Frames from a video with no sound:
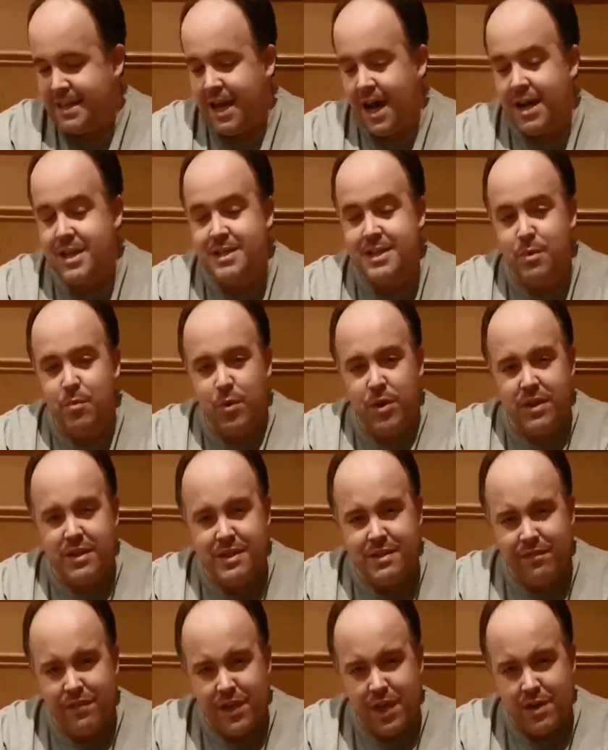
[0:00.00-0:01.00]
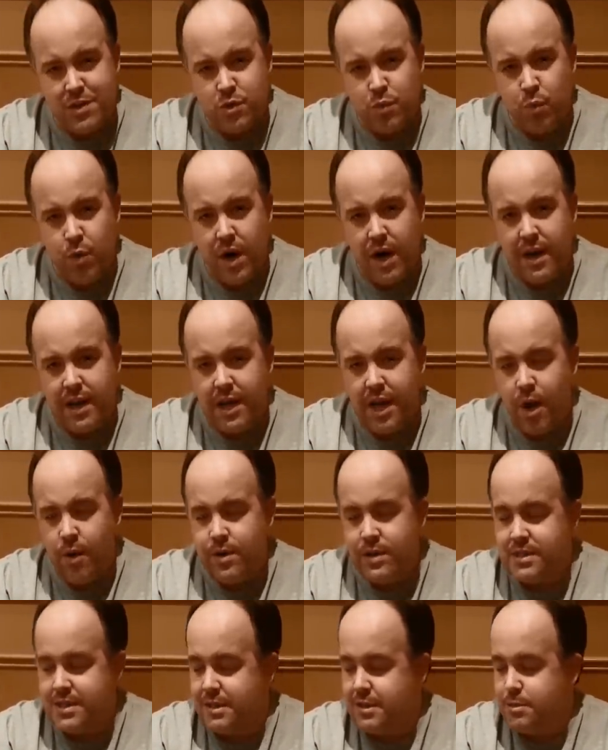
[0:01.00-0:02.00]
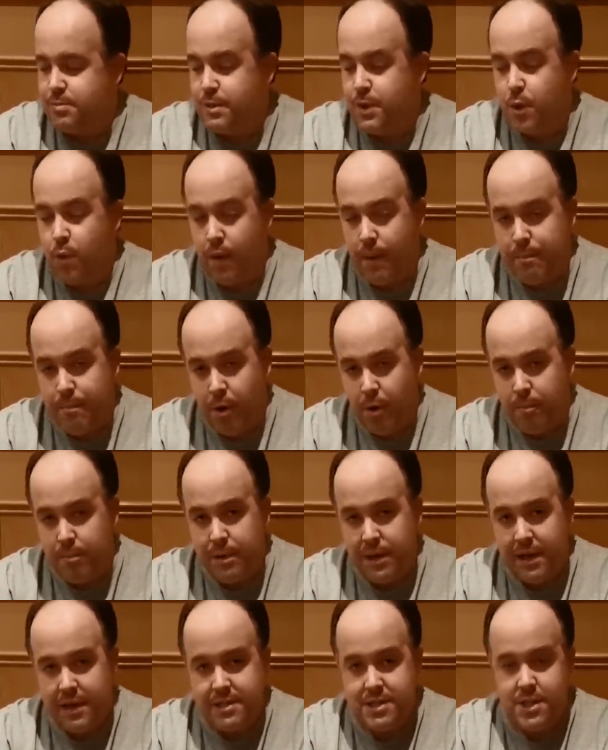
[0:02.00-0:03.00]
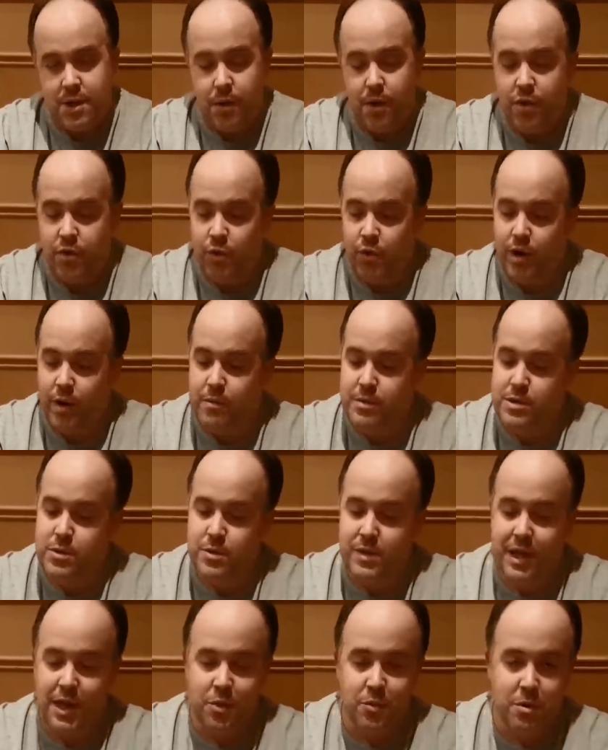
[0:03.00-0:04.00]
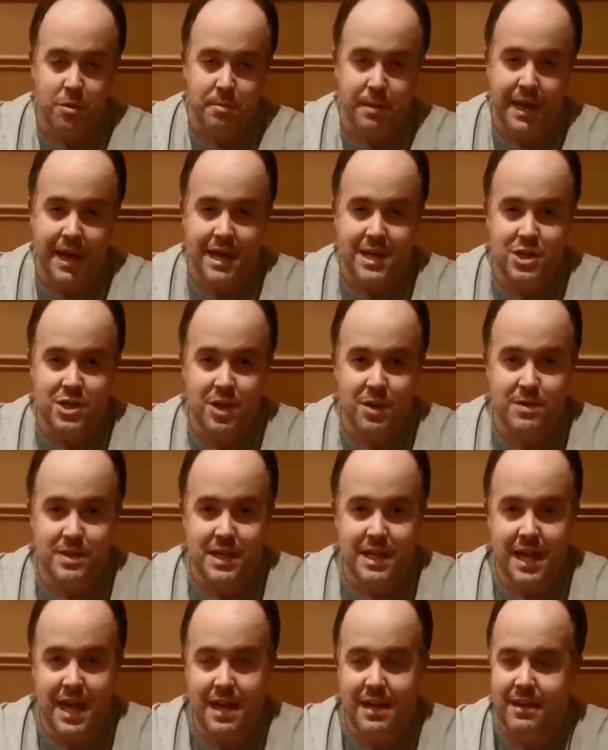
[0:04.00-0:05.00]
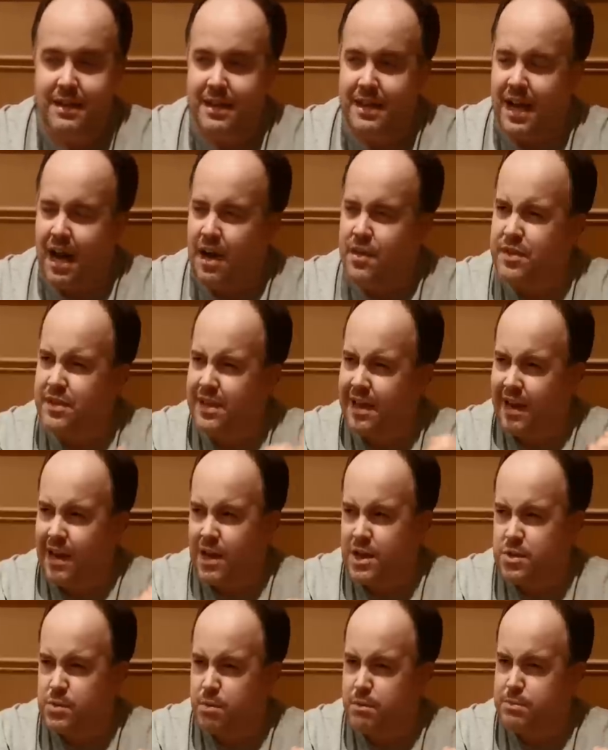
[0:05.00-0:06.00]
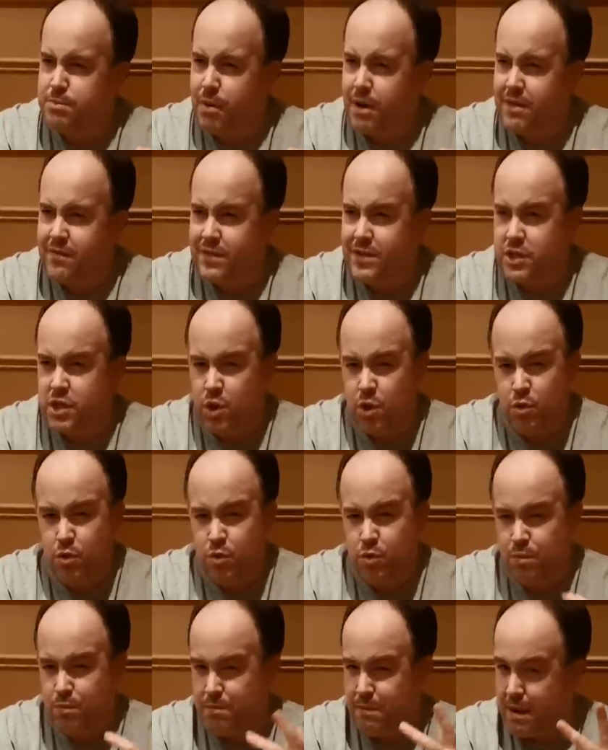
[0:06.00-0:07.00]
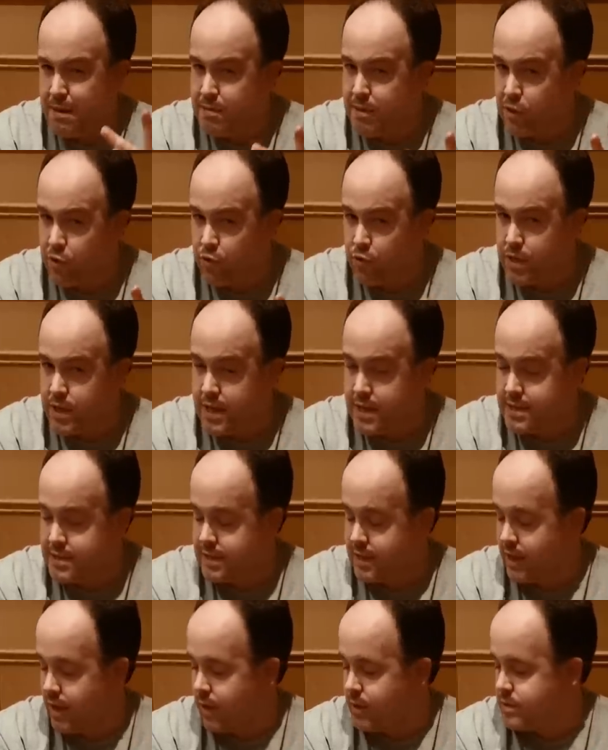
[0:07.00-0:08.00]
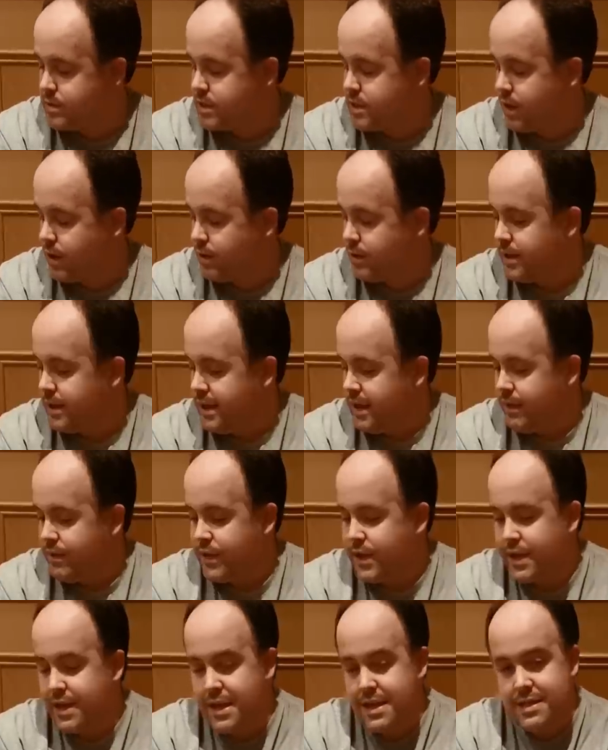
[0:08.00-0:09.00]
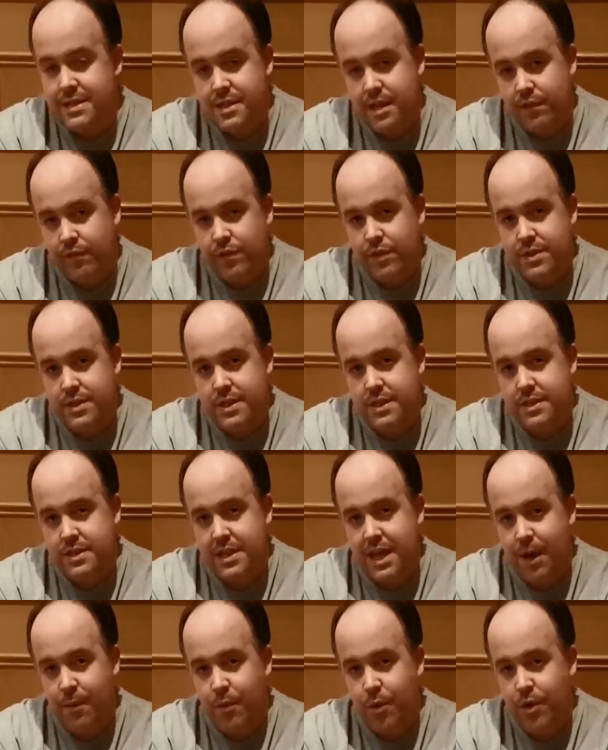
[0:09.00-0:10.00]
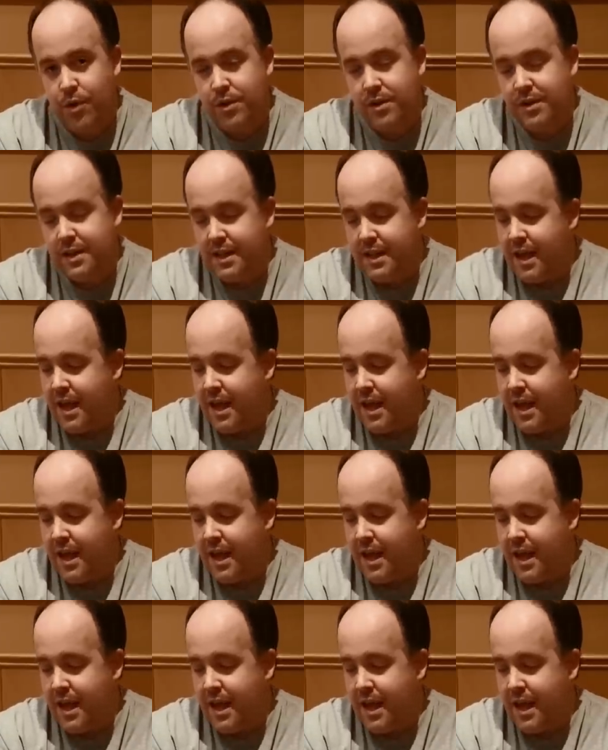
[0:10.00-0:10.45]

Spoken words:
I did one of these videos a while ago and it seemed to be quite popular, so I thought I would do another one about air shows again. I think that last one was probably even 2, maybe 3 years ago, so the gear's different since that one.